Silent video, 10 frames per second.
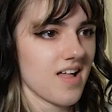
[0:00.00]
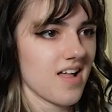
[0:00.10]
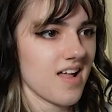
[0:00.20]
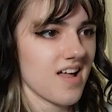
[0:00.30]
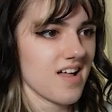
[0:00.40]

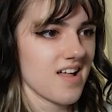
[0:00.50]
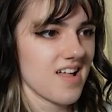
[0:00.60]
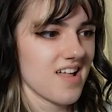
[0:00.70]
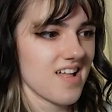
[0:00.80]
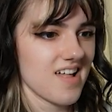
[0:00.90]

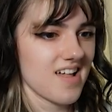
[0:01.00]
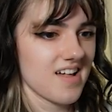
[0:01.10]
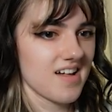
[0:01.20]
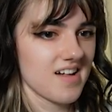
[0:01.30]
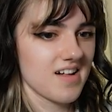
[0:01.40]

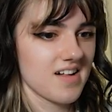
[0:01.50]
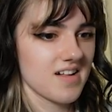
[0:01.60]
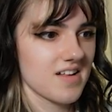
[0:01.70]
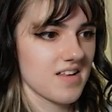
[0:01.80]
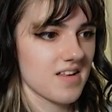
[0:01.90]

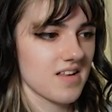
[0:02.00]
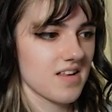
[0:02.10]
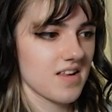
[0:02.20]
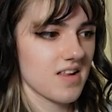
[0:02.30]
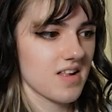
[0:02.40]

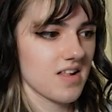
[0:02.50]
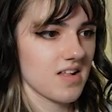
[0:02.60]
(silence)